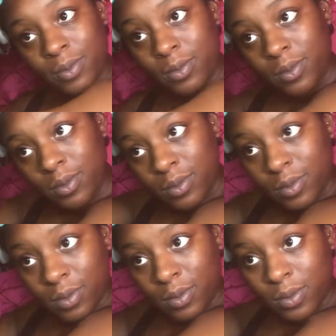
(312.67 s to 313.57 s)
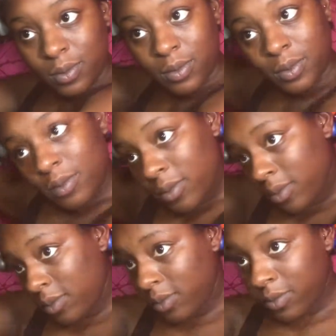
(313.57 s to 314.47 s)

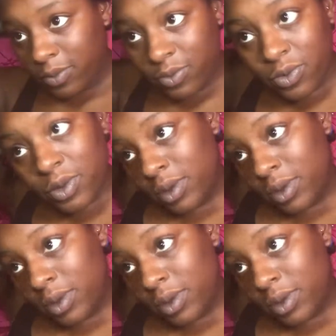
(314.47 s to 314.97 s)
(no one is talking)